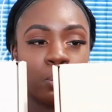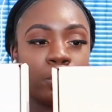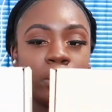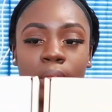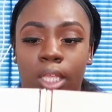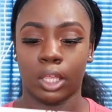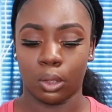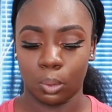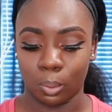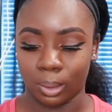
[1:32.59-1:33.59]
really
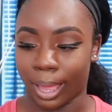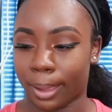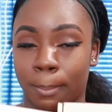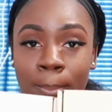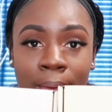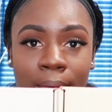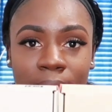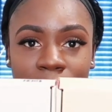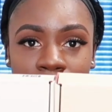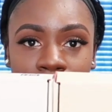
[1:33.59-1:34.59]
cute like
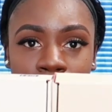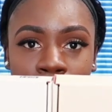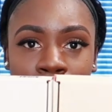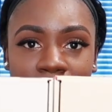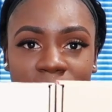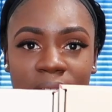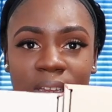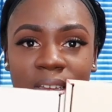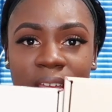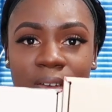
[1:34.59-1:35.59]
matte um that
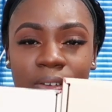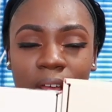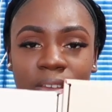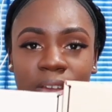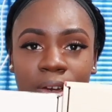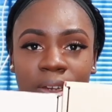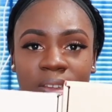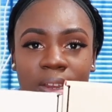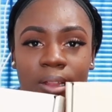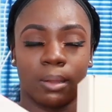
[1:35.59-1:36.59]
does have dossier
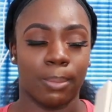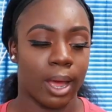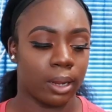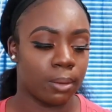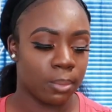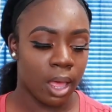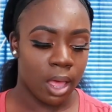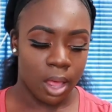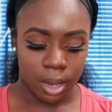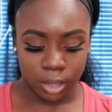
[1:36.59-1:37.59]
listed at the bottom
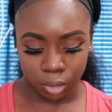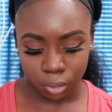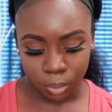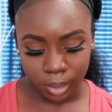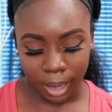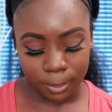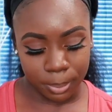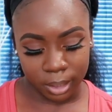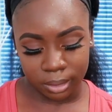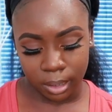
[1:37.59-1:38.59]
the two that I
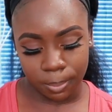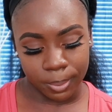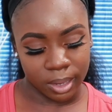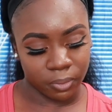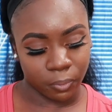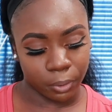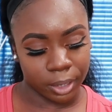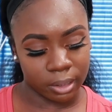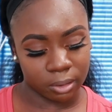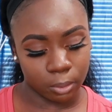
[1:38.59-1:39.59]
picked up is
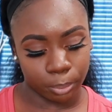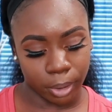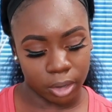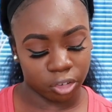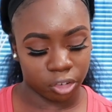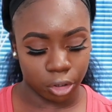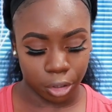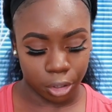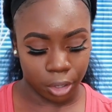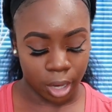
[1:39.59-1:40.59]
Floriental Brown
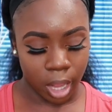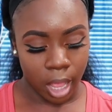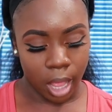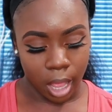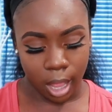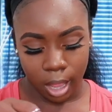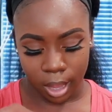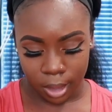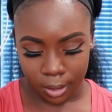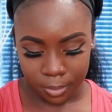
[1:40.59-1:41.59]
Sugar.
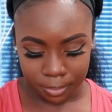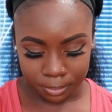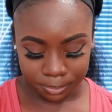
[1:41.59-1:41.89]
Um,